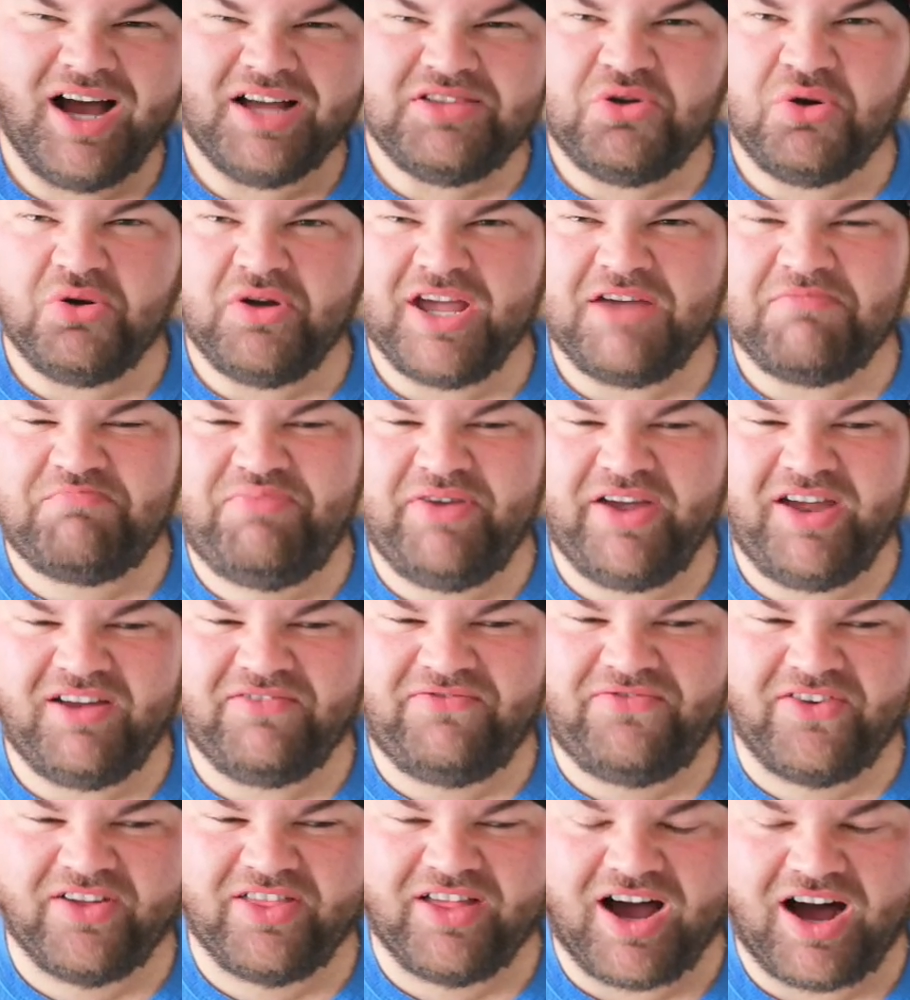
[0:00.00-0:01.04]
I don't get
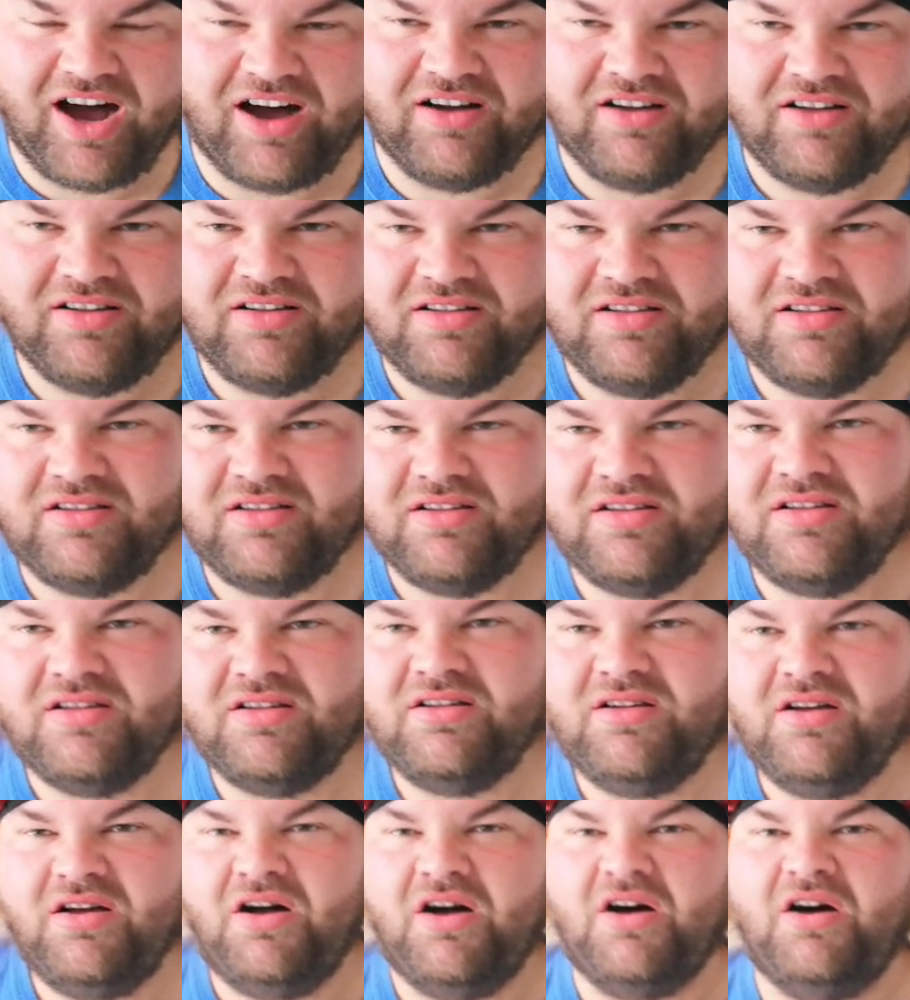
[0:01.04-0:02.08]
paid for that.
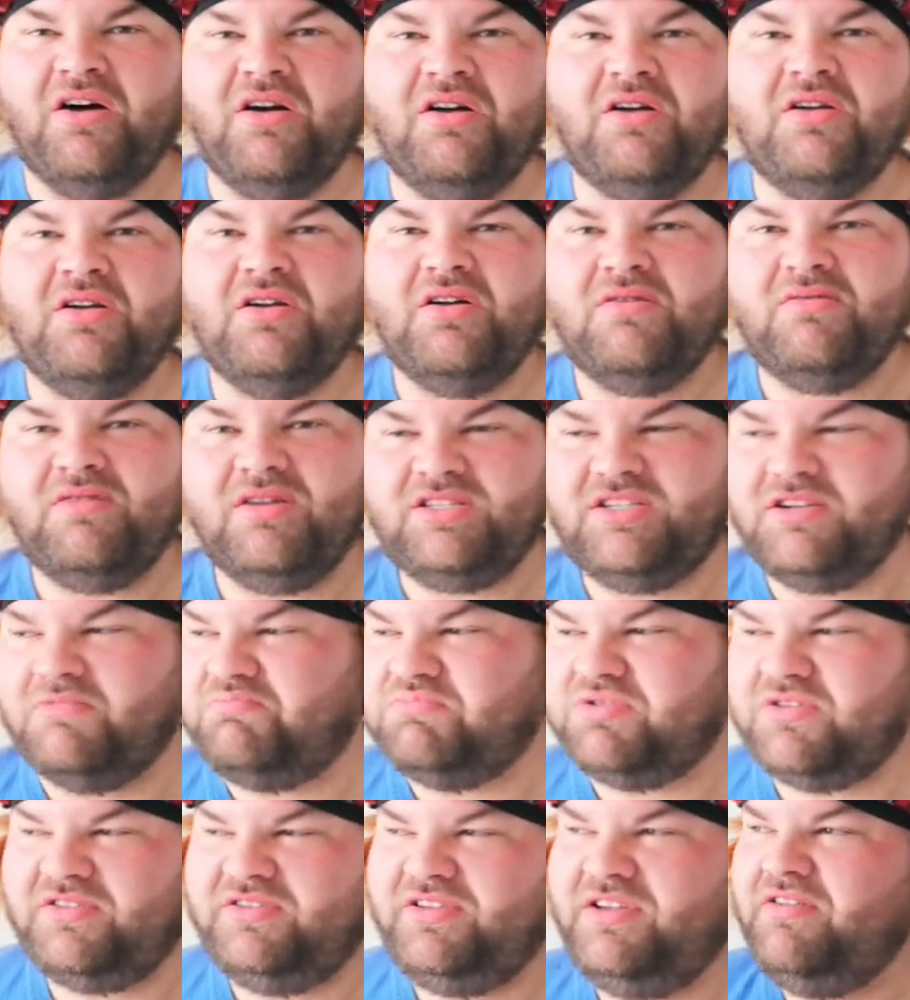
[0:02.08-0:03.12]
Oh, what's
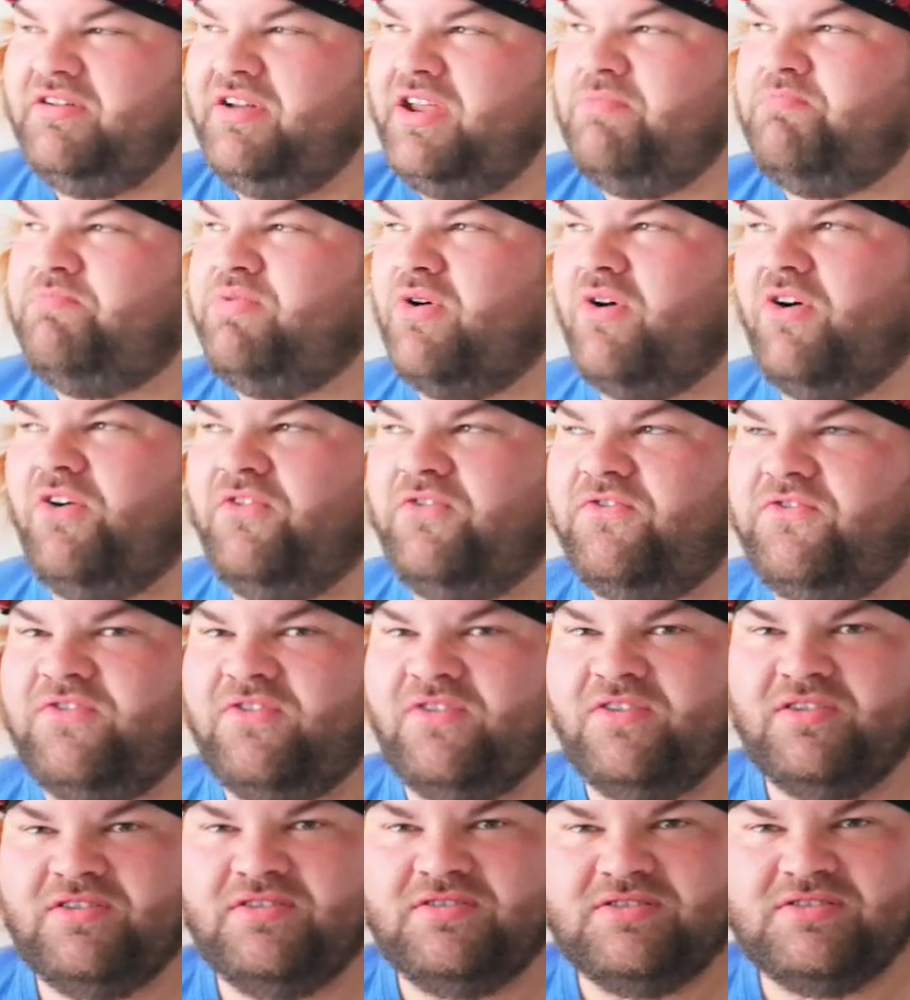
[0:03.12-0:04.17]
a bloody
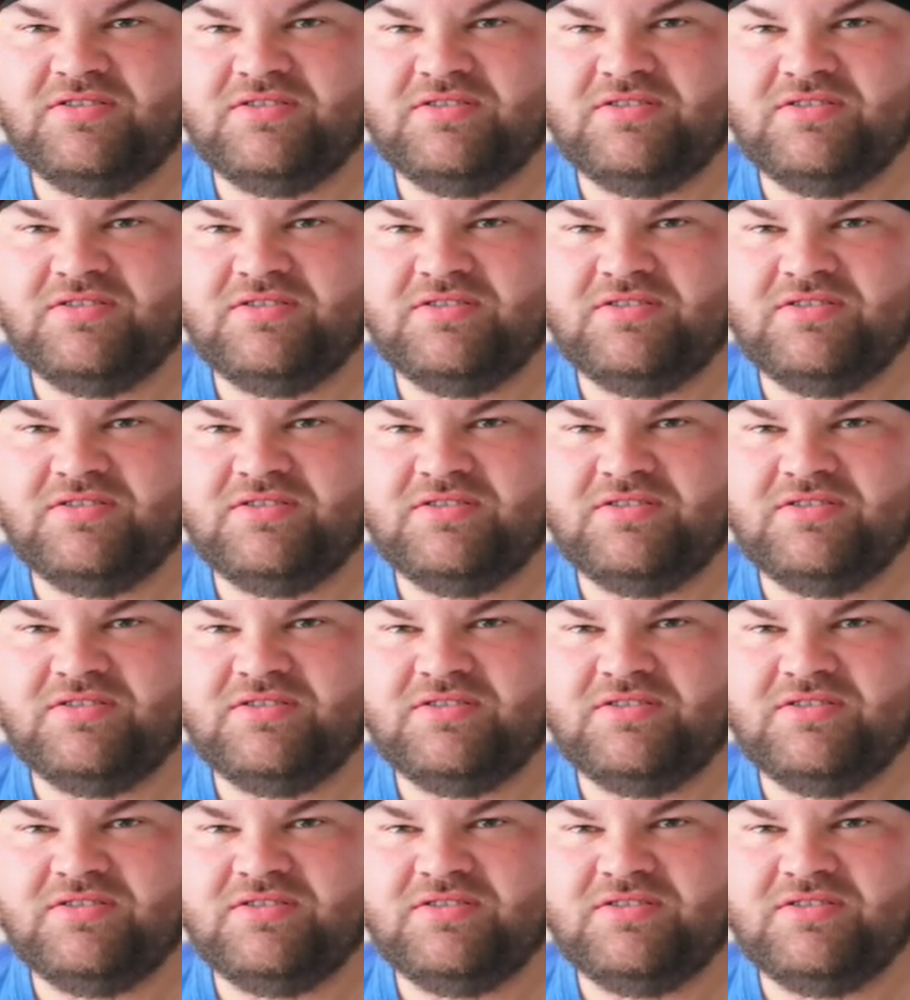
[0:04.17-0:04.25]
rip-off.